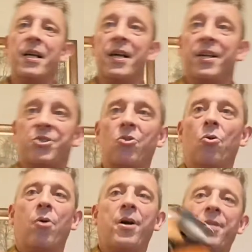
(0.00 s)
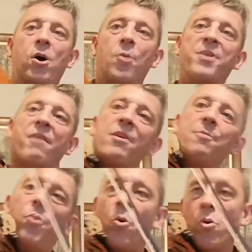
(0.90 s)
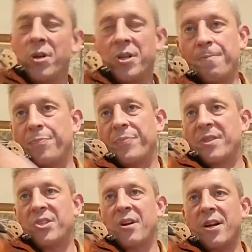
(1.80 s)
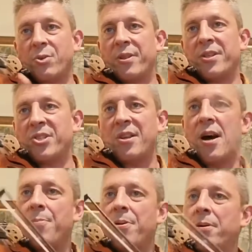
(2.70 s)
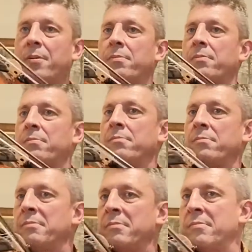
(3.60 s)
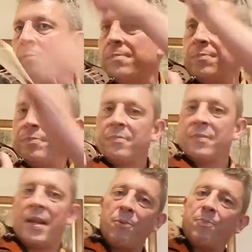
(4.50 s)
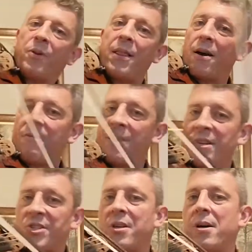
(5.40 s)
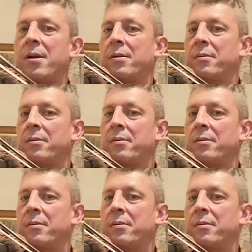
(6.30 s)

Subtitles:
So the updriven bow starts with a snap, and I would play that for a start.